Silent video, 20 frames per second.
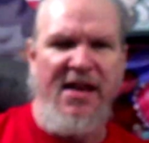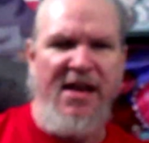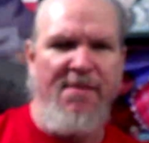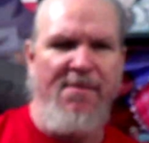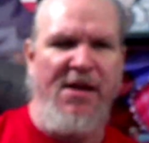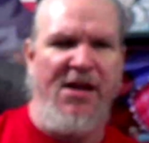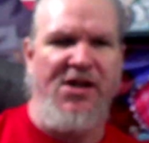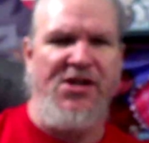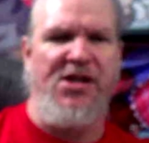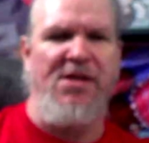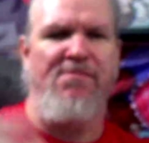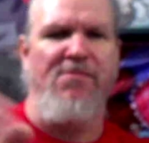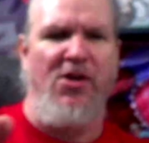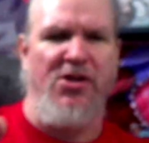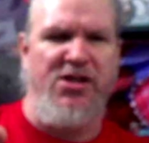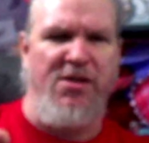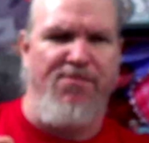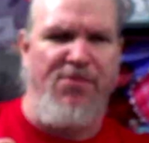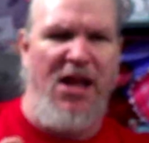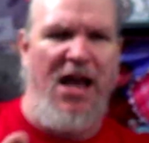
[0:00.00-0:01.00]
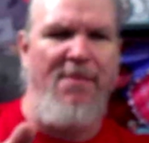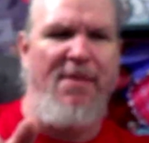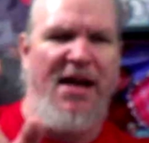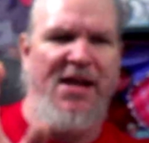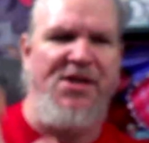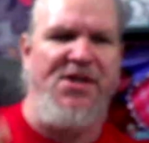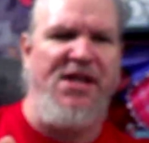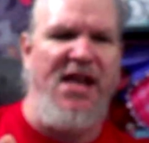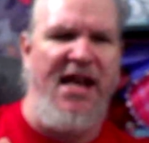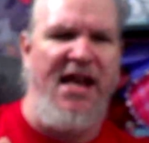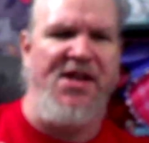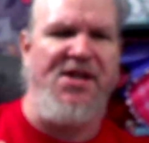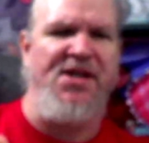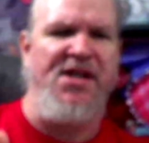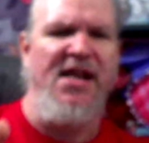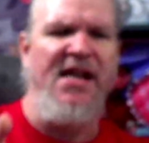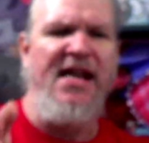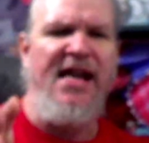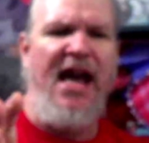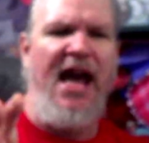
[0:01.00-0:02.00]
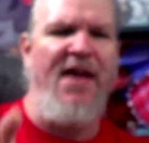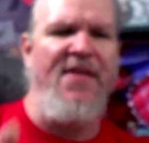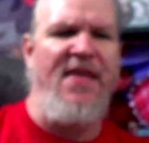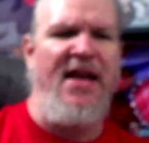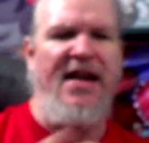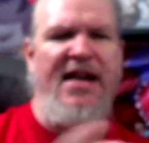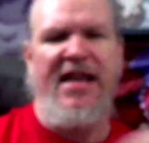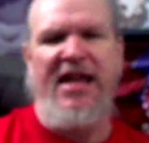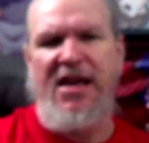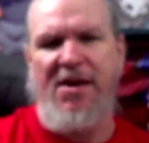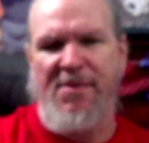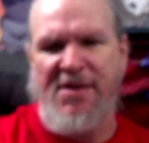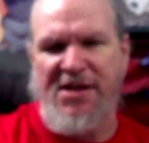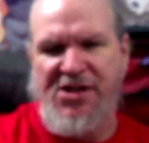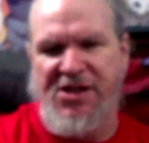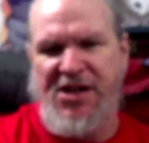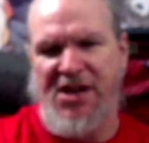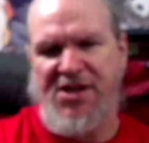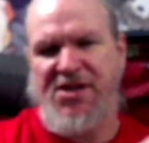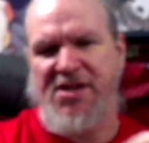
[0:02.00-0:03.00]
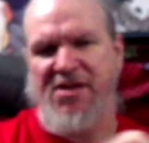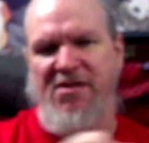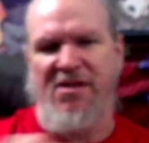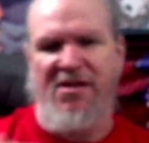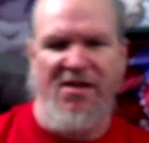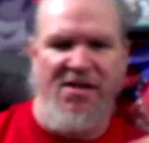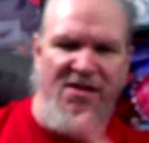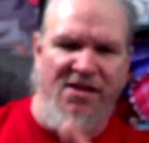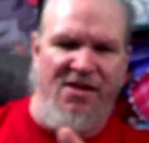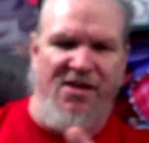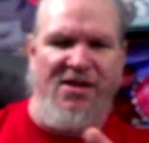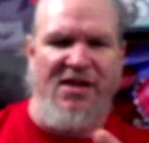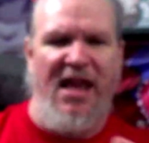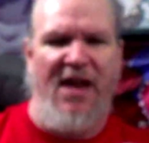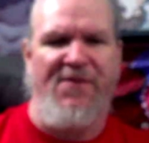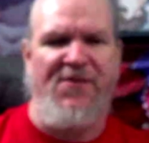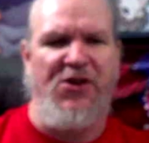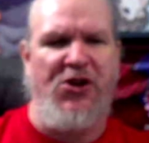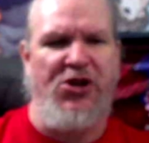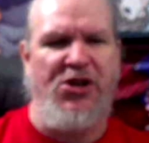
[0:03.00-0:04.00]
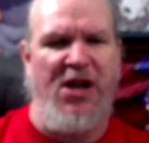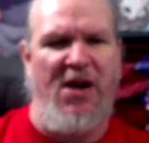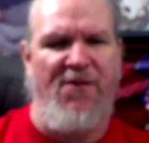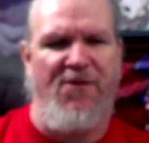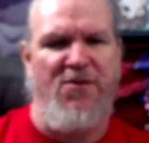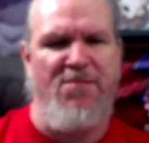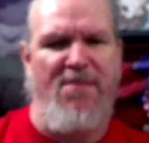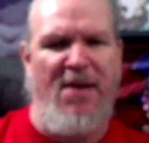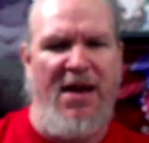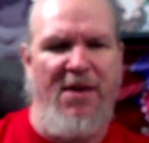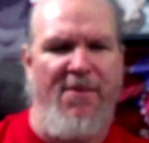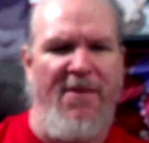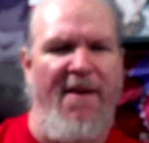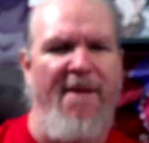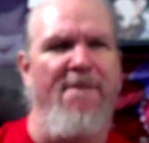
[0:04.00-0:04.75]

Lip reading: because he'd multiply by 6, and then he would just left shift by,